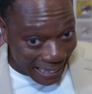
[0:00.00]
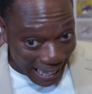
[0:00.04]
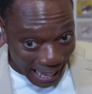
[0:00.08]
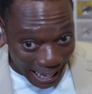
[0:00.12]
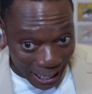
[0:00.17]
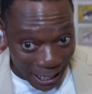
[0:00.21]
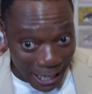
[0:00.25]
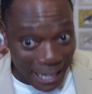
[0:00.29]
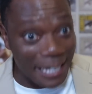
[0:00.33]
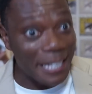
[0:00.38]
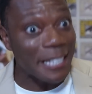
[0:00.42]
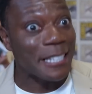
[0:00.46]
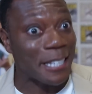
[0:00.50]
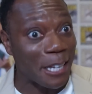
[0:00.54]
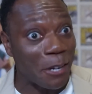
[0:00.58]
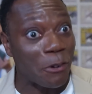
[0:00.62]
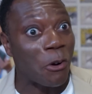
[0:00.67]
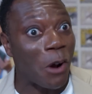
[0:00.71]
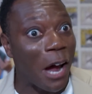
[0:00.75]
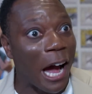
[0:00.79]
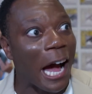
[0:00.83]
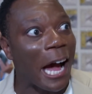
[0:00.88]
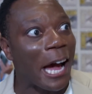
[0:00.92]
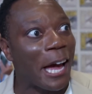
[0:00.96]
like, he's
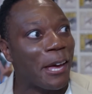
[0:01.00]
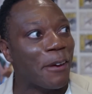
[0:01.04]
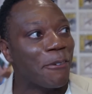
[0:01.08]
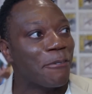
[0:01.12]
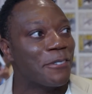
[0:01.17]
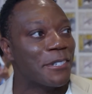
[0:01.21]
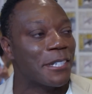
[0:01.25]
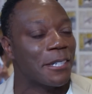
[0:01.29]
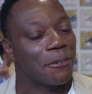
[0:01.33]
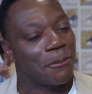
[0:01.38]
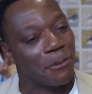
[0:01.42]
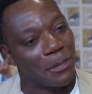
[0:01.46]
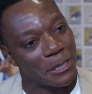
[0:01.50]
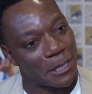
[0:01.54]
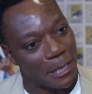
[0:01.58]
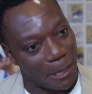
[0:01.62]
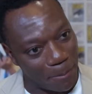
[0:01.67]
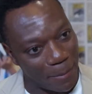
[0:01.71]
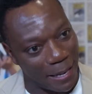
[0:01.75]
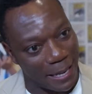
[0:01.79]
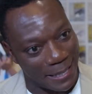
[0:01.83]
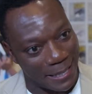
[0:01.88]
arrived, was